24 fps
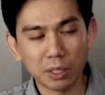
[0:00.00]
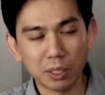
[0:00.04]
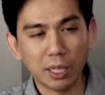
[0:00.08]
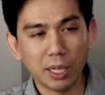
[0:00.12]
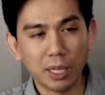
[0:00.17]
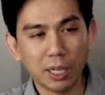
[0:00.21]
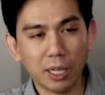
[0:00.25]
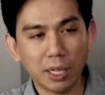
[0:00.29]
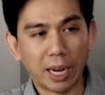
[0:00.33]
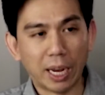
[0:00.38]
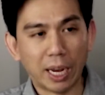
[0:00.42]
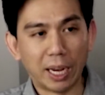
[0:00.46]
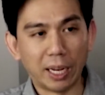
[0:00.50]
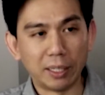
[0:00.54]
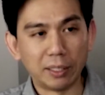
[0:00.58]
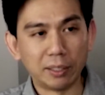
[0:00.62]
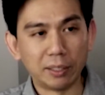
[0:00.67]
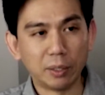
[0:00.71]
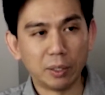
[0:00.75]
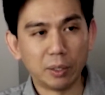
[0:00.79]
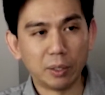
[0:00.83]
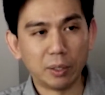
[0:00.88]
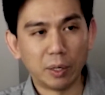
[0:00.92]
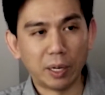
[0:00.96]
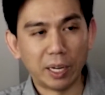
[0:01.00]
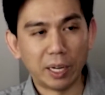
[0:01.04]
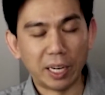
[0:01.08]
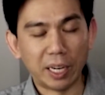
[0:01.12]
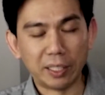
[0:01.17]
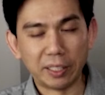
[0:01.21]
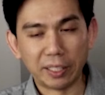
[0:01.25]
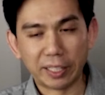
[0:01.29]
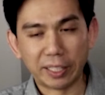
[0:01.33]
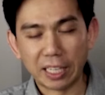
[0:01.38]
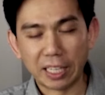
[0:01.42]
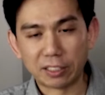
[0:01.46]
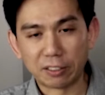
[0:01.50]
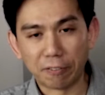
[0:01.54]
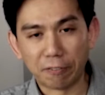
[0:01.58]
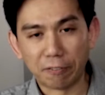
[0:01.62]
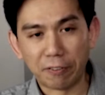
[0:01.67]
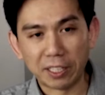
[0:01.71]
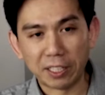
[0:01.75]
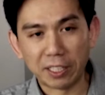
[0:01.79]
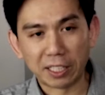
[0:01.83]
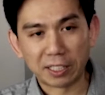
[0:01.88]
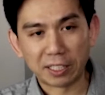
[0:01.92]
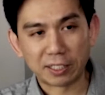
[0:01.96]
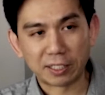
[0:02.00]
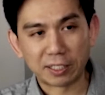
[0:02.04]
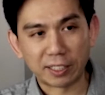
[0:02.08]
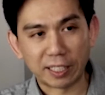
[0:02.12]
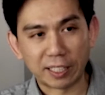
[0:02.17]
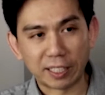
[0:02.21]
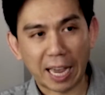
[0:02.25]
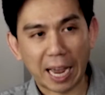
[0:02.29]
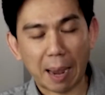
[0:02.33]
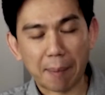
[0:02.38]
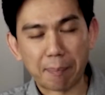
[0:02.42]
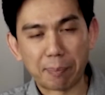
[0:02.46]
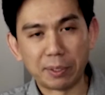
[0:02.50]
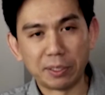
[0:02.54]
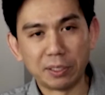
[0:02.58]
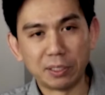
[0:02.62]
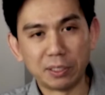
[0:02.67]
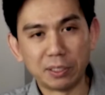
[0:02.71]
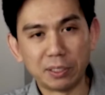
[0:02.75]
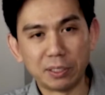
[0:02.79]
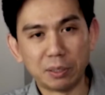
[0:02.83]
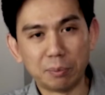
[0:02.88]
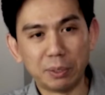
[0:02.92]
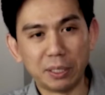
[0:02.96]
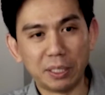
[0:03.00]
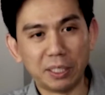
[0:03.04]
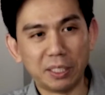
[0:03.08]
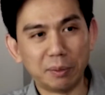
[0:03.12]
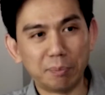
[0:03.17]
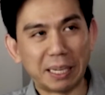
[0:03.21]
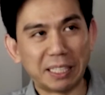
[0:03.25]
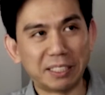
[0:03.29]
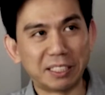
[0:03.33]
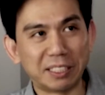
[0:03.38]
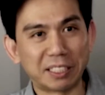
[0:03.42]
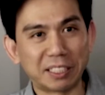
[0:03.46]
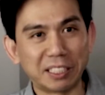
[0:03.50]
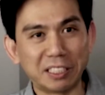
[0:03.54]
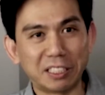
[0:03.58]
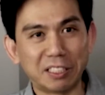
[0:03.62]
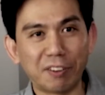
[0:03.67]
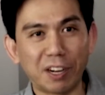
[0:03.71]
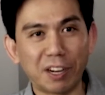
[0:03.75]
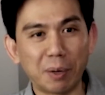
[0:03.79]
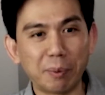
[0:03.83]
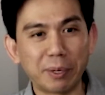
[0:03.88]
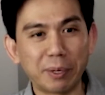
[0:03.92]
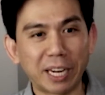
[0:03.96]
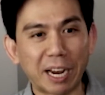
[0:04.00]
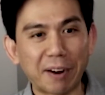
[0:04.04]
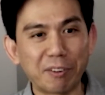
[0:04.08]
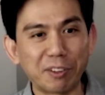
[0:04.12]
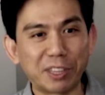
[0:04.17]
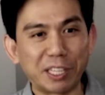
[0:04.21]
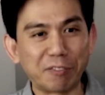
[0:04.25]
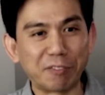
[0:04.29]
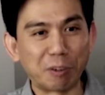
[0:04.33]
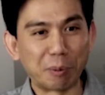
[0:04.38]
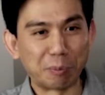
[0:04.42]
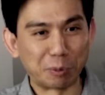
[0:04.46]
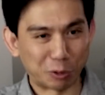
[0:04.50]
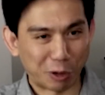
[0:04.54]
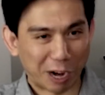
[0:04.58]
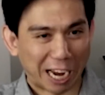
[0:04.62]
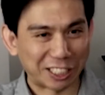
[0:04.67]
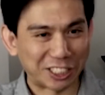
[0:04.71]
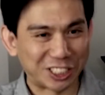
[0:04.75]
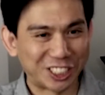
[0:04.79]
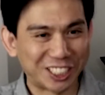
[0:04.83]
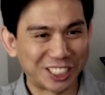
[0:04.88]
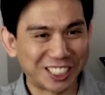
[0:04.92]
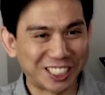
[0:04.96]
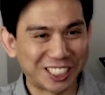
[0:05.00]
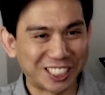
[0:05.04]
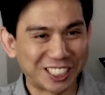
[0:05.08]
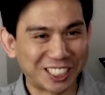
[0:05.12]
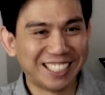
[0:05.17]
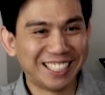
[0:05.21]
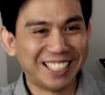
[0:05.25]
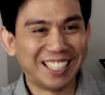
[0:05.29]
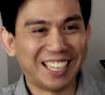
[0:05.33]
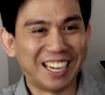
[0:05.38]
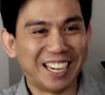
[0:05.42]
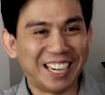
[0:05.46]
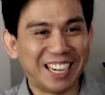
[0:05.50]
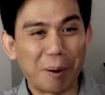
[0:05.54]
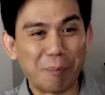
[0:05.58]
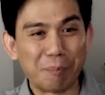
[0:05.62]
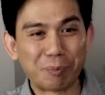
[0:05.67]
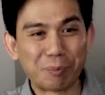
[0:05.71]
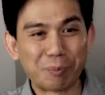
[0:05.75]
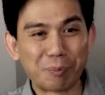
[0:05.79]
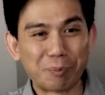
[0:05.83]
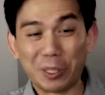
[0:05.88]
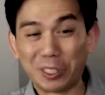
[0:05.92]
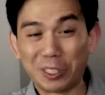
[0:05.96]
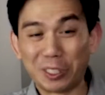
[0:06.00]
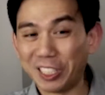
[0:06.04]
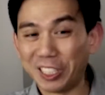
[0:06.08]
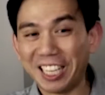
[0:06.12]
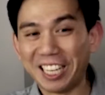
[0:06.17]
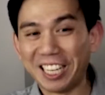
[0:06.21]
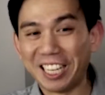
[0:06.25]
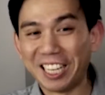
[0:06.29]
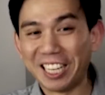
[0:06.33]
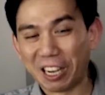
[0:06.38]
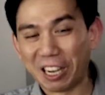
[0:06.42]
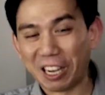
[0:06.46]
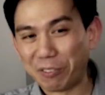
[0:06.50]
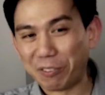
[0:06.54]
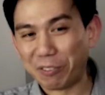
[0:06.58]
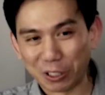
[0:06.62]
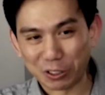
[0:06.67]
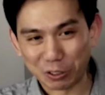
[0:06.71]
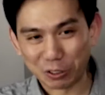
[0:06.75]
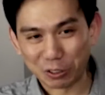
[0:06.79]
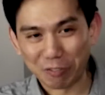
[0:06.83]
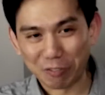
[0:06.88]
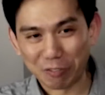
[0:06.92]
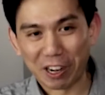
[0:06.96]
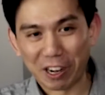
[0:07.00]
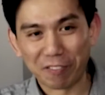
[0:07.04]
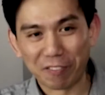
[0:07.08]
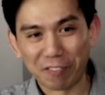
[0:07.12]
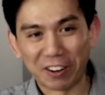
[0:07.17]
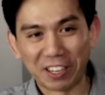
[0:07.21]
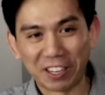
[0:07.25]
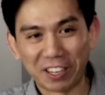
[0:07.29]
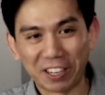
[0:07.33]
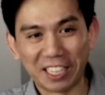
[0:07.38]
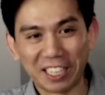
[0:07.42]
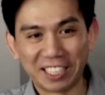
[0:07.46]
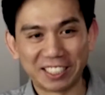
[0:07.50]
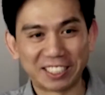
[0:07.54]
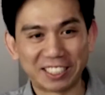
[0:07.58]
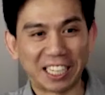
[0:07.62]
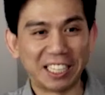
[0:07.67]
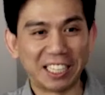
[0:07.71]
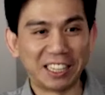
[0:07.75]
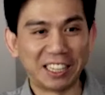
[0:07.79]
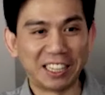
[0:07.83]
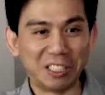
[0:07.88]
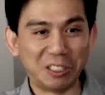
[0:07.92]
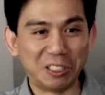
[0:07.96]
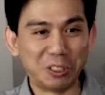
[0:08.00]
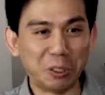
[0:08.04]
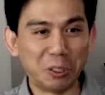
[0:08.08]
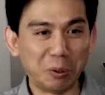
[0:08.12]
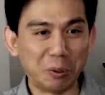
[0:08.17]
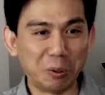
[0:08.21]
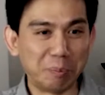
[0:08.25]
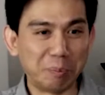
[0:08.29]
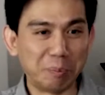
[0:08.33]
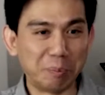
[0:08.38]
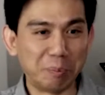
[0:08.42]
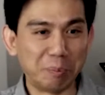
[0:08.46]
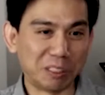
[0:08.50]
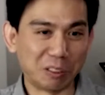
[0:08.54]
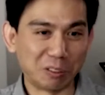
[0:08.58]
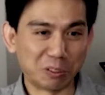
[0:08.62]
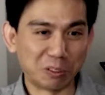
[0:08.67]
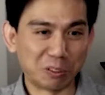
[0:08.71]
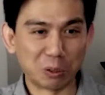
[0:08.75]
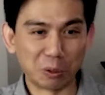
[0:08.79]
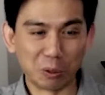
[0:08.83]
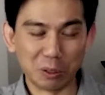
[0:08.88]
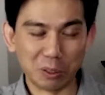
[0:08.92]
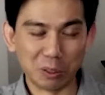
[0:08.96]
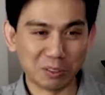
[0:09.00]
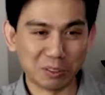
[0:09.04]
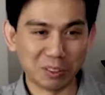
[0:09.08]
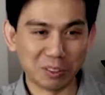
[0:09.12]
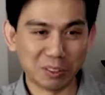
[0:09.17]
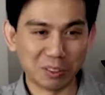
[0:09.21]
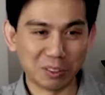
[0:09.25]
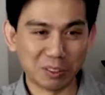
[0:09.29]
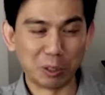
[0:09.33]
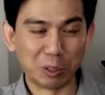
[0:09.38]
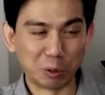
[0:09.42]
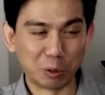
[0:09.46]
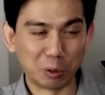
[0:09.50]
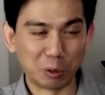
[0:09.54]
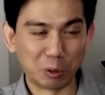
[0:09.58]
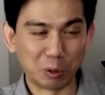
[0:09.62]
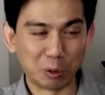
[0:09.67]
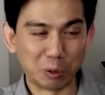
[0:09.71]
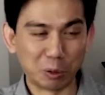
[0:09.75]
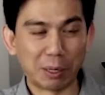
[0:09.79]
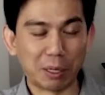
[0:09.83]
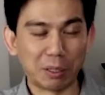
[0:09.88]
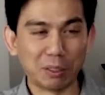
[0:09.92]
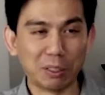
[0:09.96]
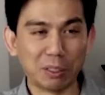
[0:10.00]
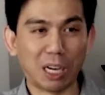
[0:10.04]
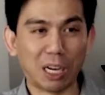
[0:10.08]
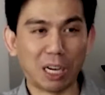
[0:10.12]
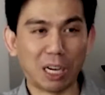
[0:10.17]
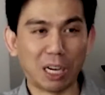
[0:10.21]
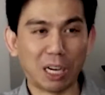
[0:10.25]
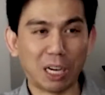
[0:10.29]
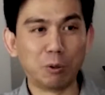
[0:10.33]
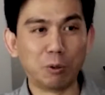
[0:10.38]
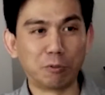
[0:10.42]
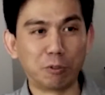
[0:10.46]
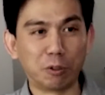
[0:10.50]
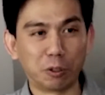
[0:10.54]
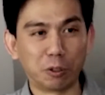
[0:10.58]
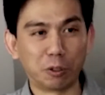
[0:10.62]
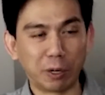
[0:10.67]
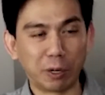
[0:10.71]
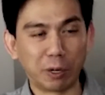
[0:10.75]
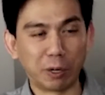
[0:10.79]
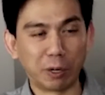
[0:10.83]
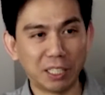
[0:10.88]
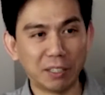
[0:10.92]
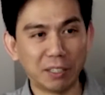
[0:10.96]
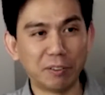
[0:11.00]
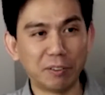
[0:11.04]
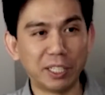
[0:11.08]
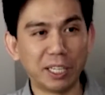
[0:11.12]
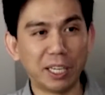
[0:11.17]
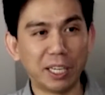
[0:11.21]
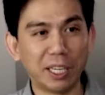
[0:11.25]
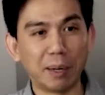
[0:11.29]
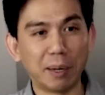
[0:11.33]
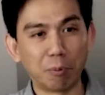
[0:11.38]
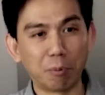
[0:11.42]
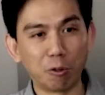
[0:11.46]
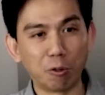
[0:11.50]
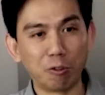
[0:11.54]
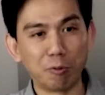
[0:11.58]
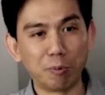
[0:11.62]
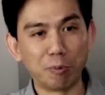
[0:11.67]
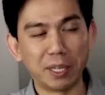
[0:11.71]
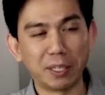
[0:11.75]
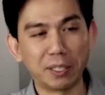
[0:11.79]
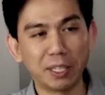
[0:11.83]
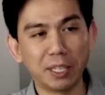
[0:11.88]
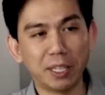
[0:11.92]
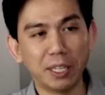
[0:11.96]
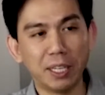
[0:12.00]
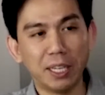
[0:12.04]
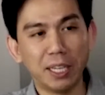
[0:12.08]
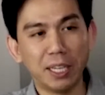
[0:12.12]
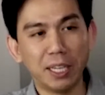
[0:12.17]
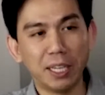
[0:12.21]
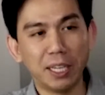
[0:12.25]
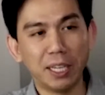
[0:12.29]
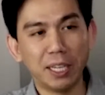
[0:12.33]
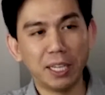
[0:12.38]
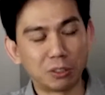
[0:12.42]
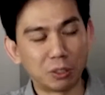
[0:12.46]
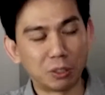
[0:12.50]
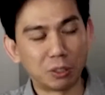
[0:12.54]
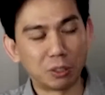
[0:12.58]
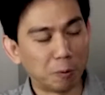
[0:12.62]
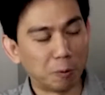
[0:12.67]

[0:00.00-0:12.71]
And in the case of Fiilex, that happened to be basically developing everything from scratch, which in itself is also a very fun, exciting thing to do. It means there's also, like Richard was talking about, a lot of room for creativity and improvement. And so